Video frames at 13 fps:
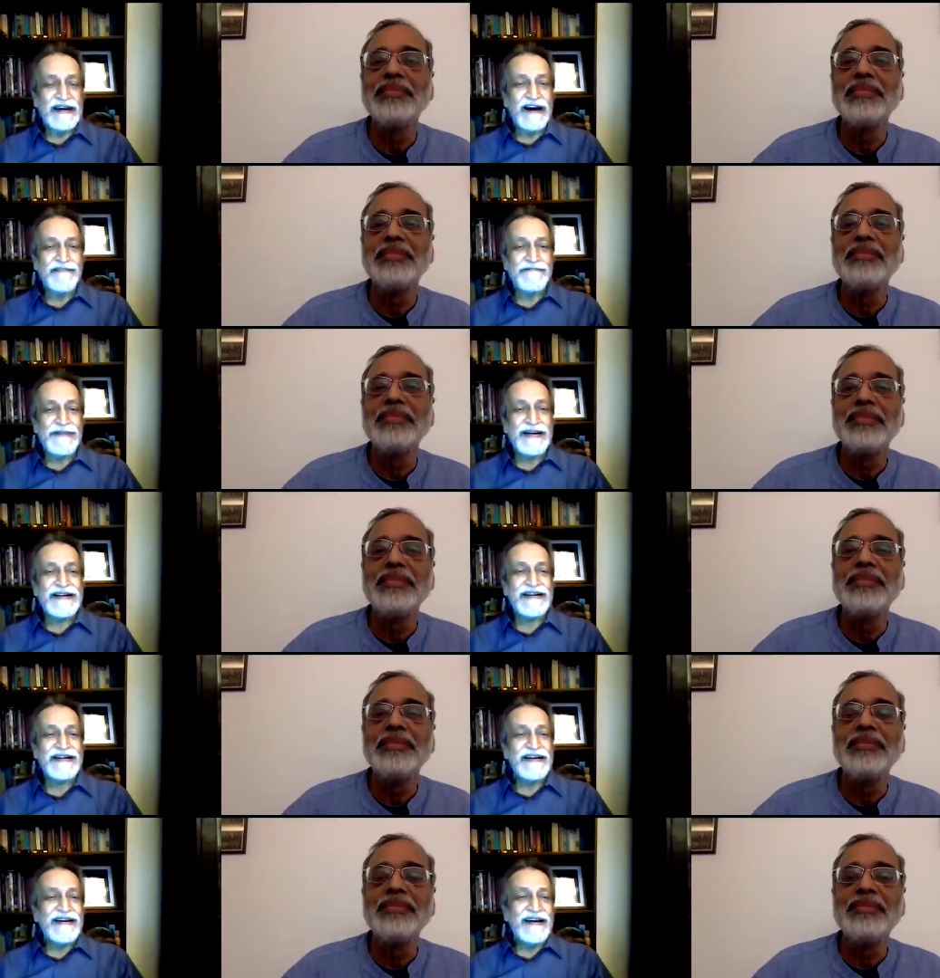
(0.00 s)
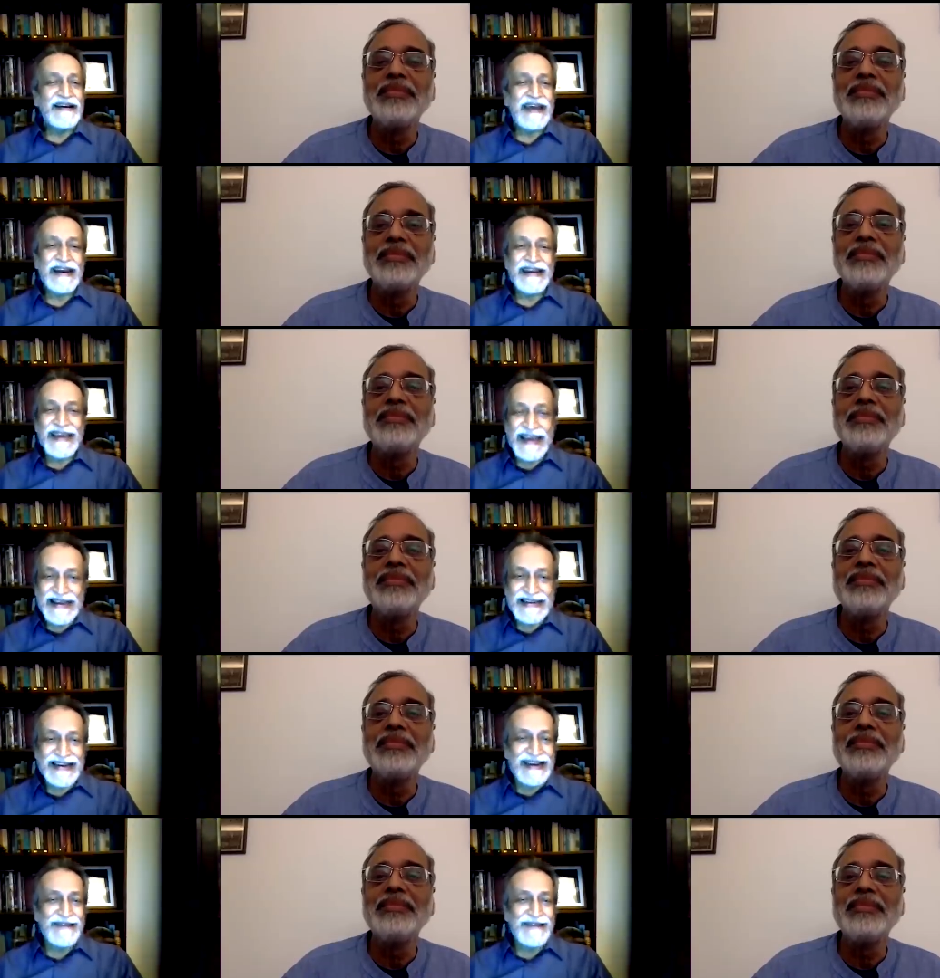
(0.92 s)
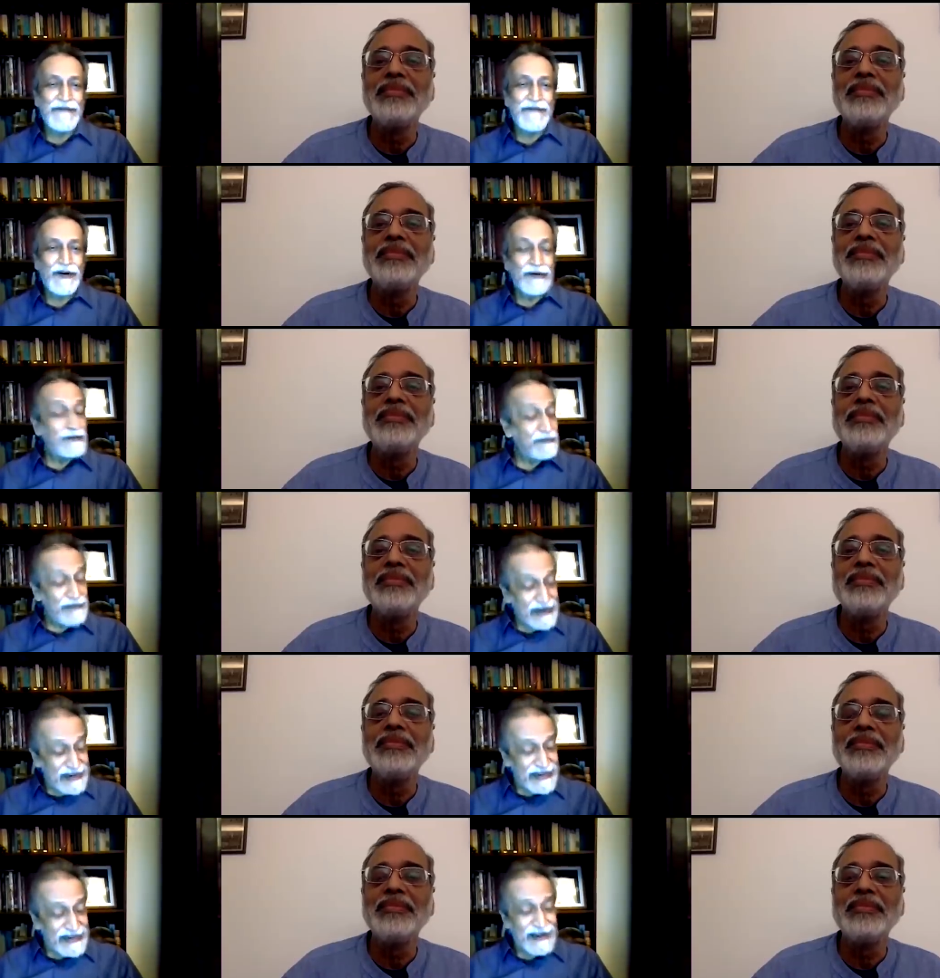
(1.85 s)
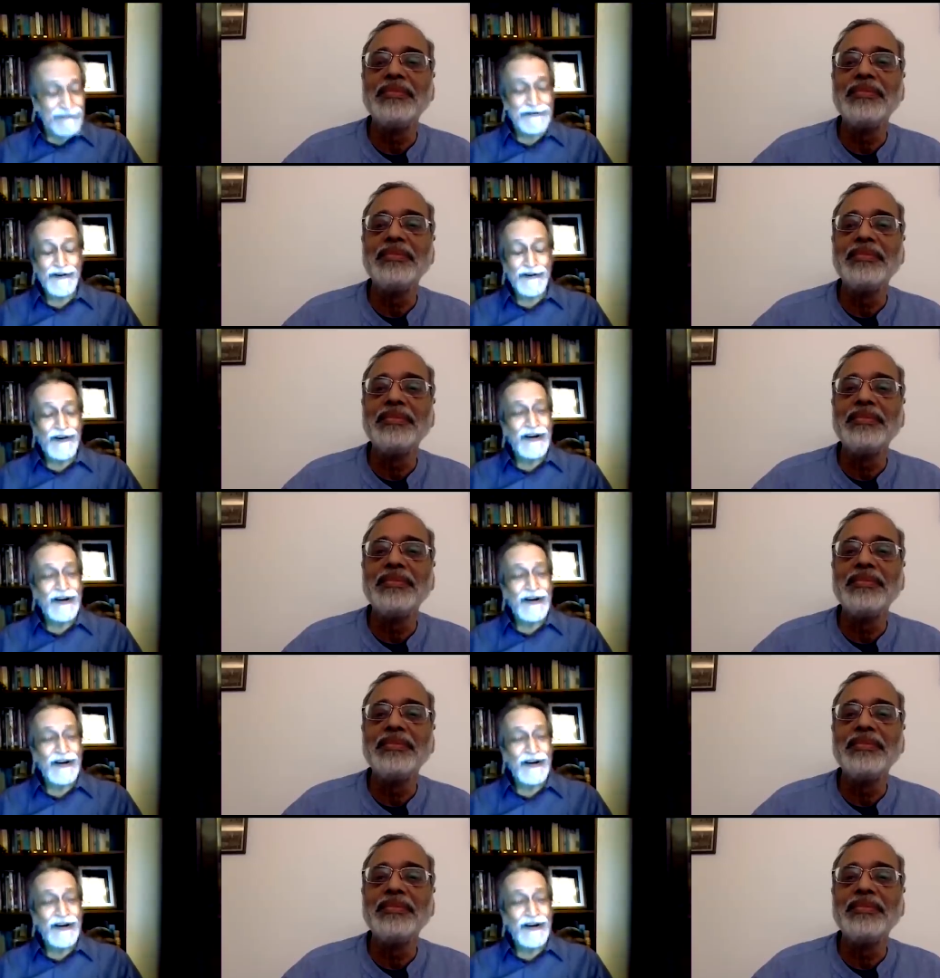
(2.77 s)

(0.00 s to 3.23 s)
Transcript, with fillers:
Speaker 1: Government can easily borrow. This is, after